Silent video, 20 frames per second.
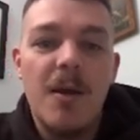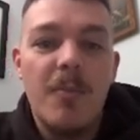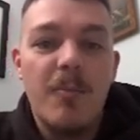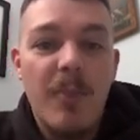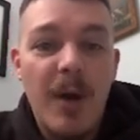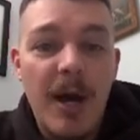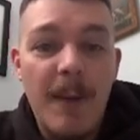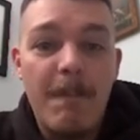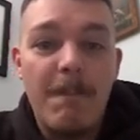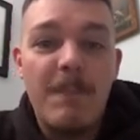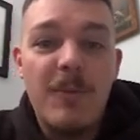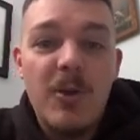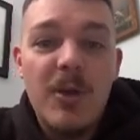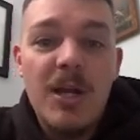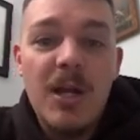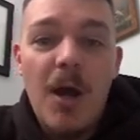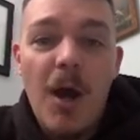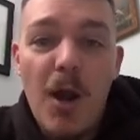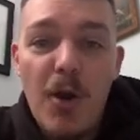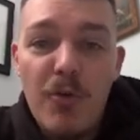But you get
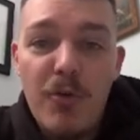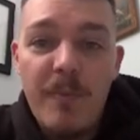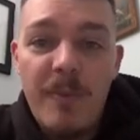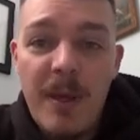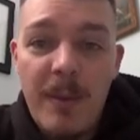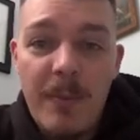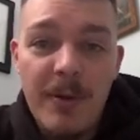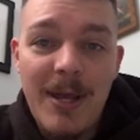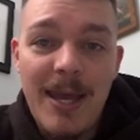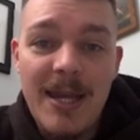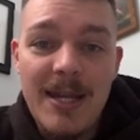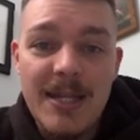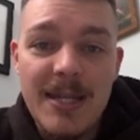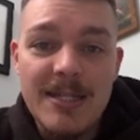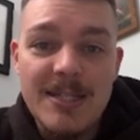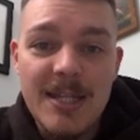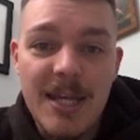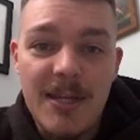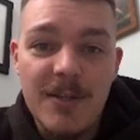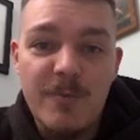100 people to head to the
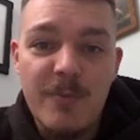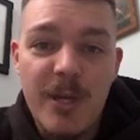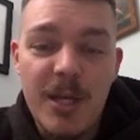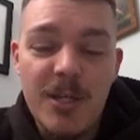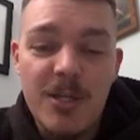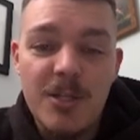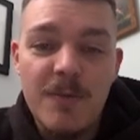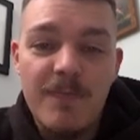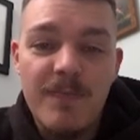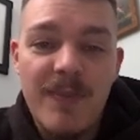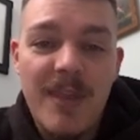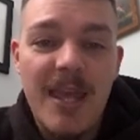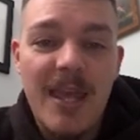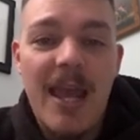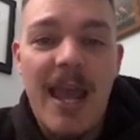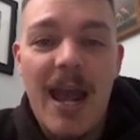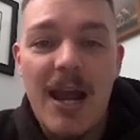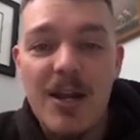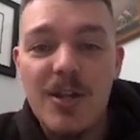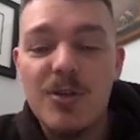sales page.
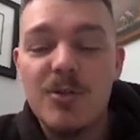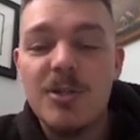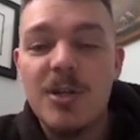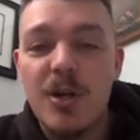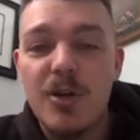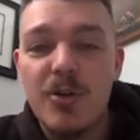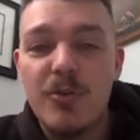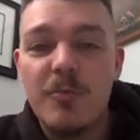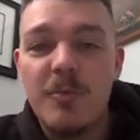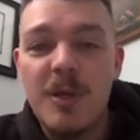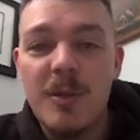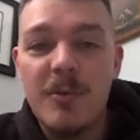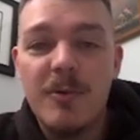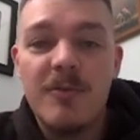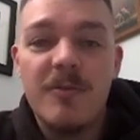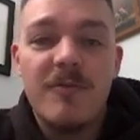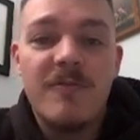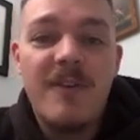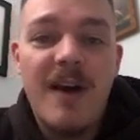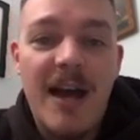Out of those 100
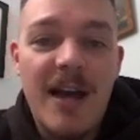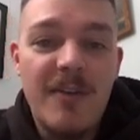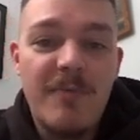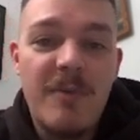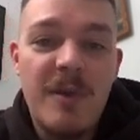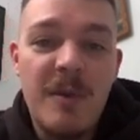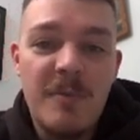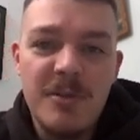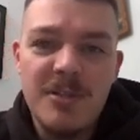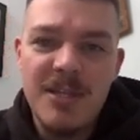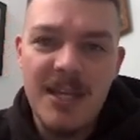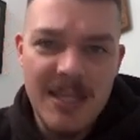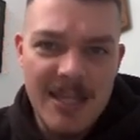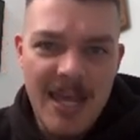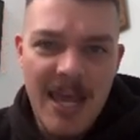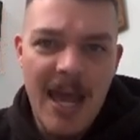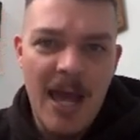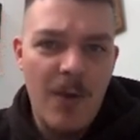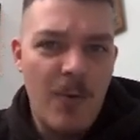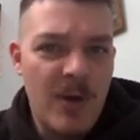people, 5 people say,
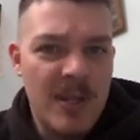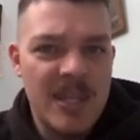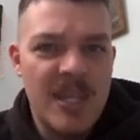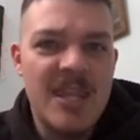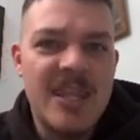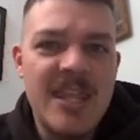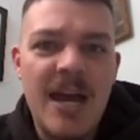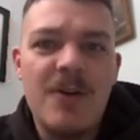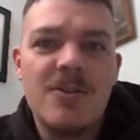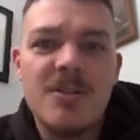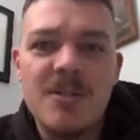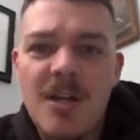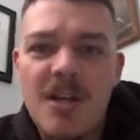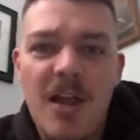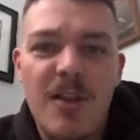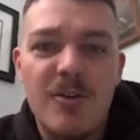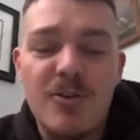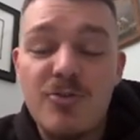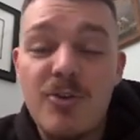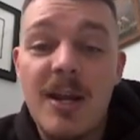yeah, I want the
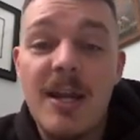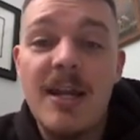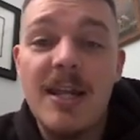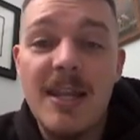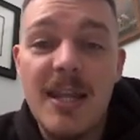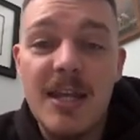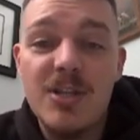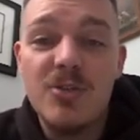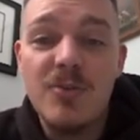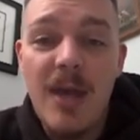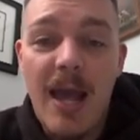$1,000 training that you